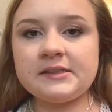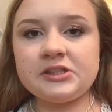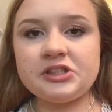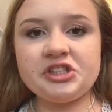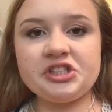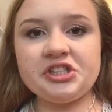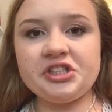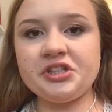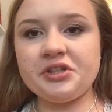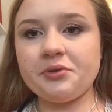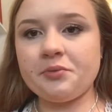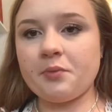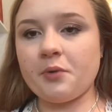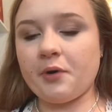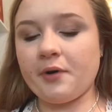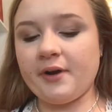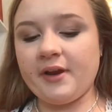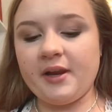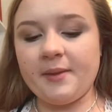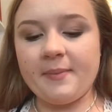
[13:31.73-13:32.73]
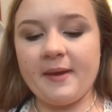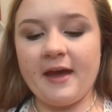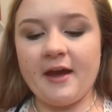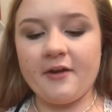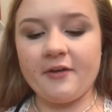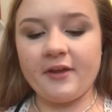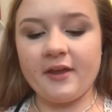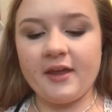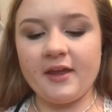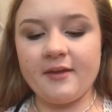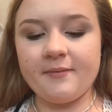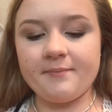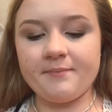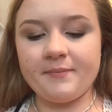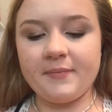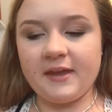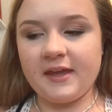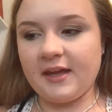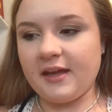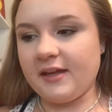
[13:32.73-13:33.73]
too worried about it
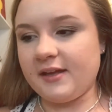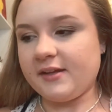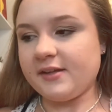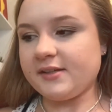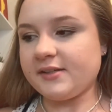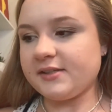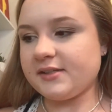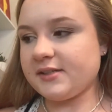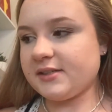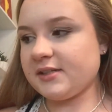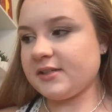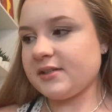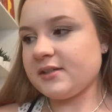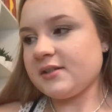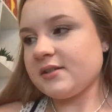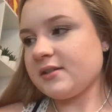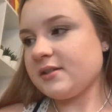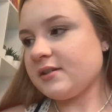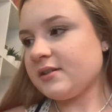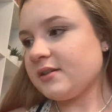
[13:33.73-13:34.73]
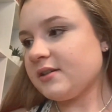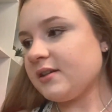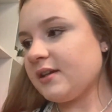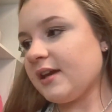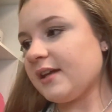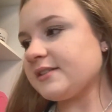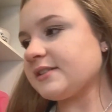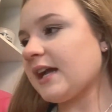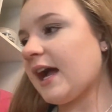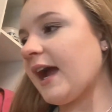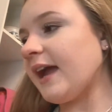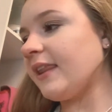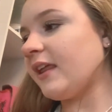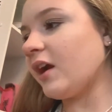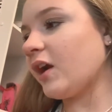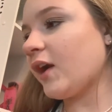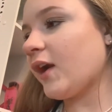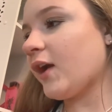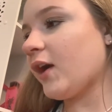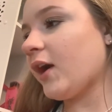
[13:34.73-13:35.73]
because it's
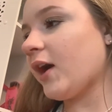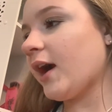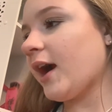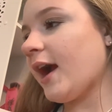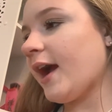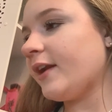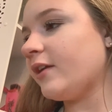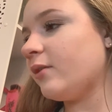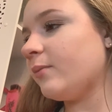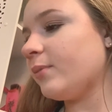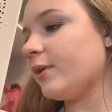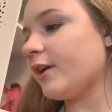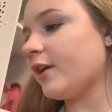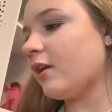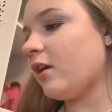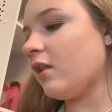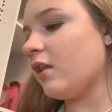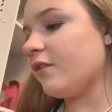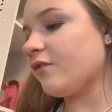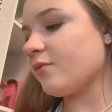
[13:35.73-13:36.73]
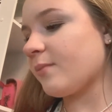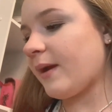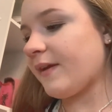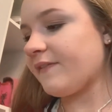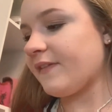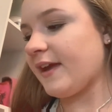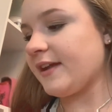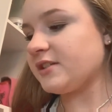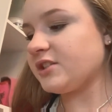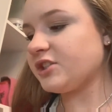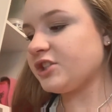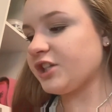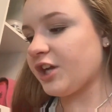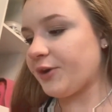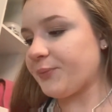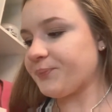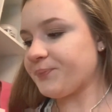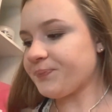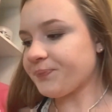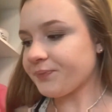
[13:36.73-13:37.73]
highlighter. I don't put it all over my face. So
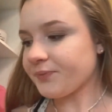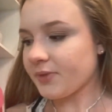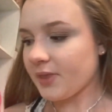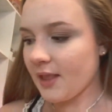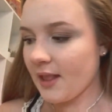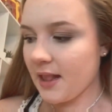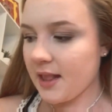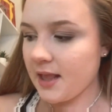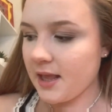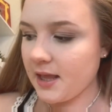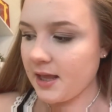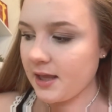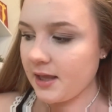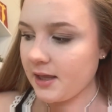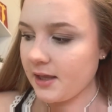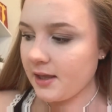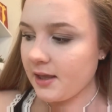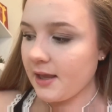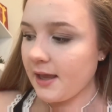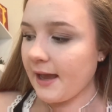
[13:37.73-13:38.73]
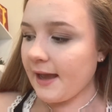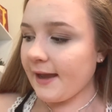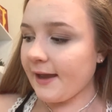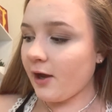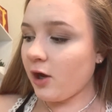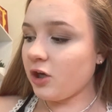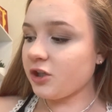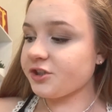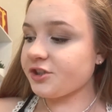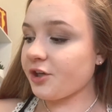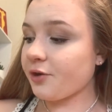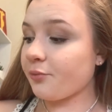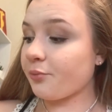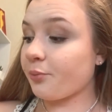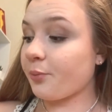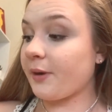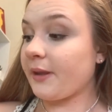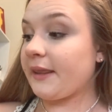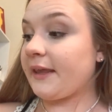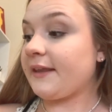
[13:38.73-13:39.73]
I also
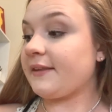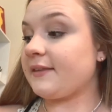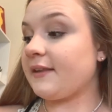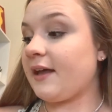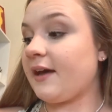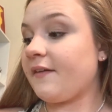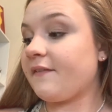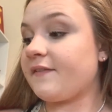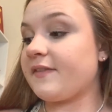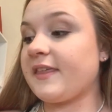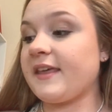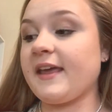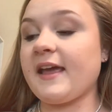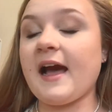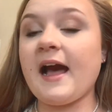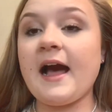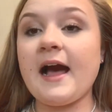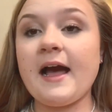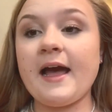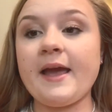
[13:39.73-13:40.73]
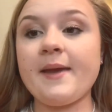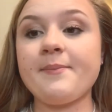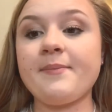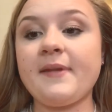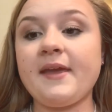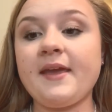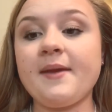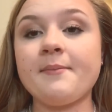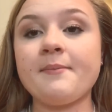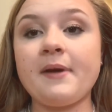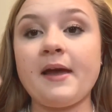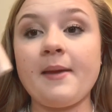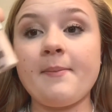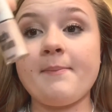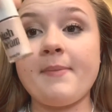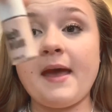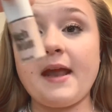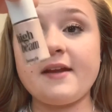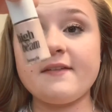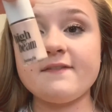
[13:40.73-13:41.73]
really love the High Beam by
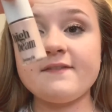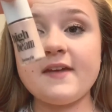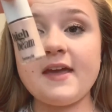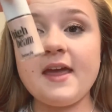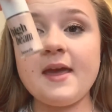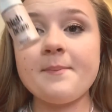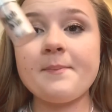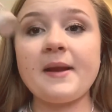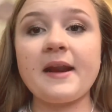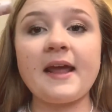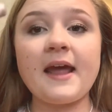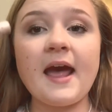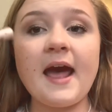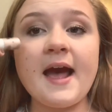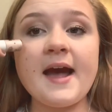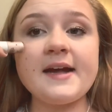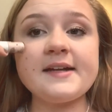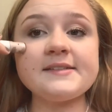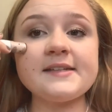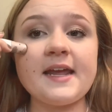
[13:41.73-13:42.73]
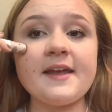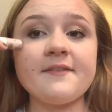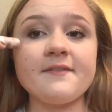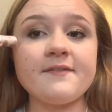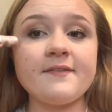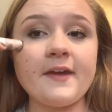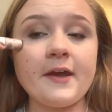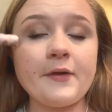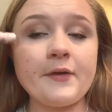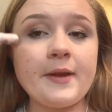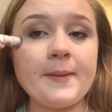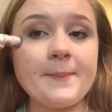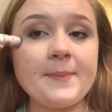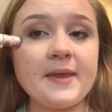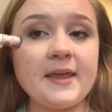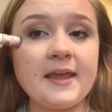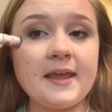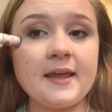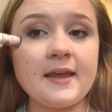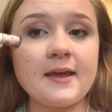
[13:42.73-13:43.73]
Benefit, but it has a very
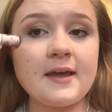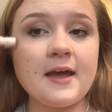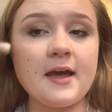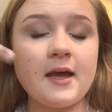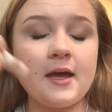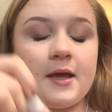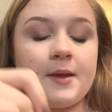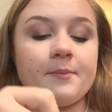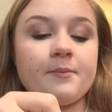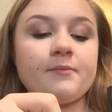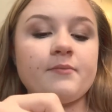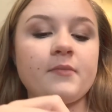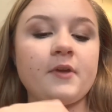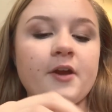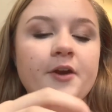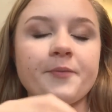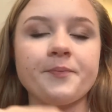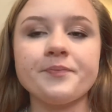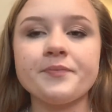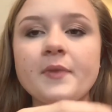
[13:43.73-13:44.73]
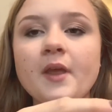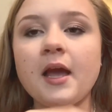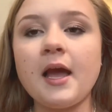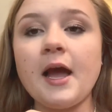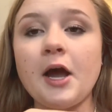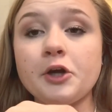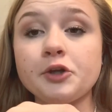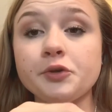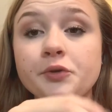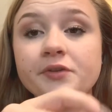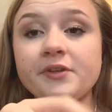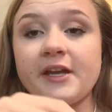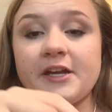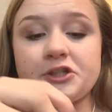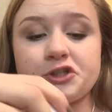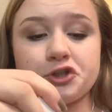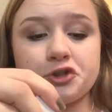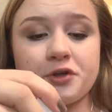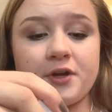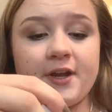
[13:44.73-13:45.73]
pink, here, I'll do a
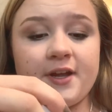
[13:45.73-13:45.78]
test for you.